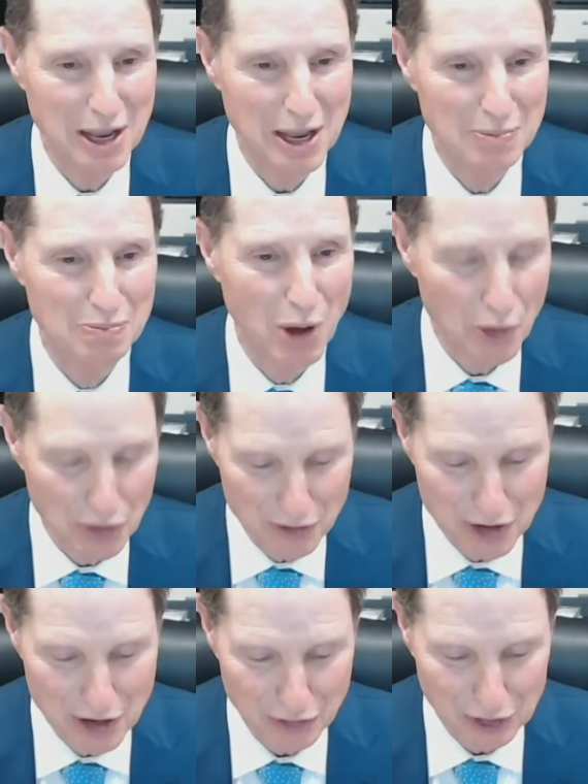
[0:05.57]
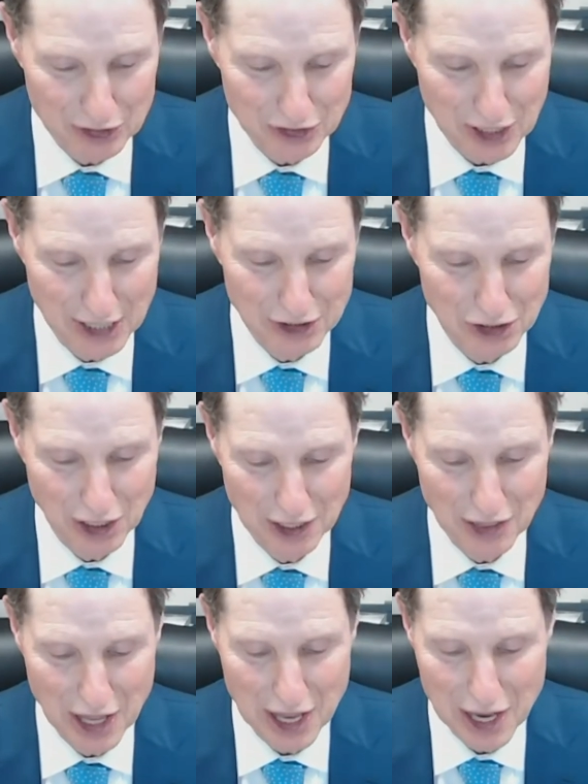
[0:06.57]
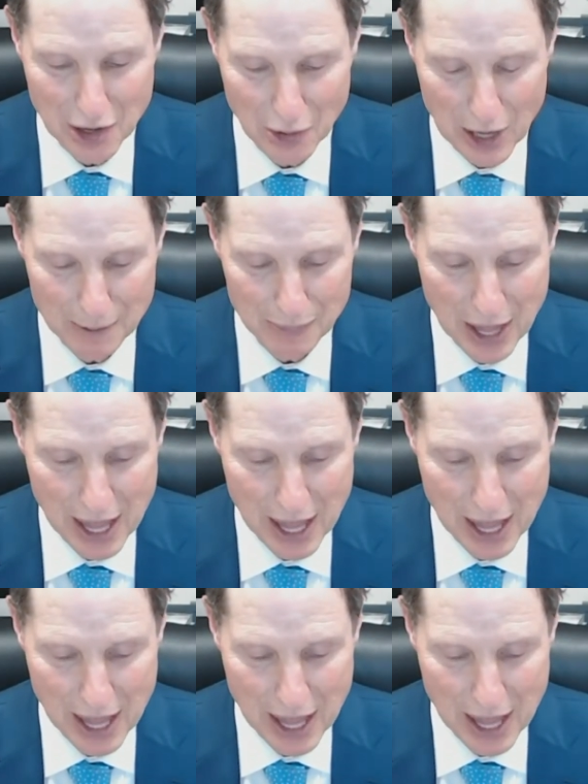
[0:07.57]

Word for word: and both of you for scheduling the hearing.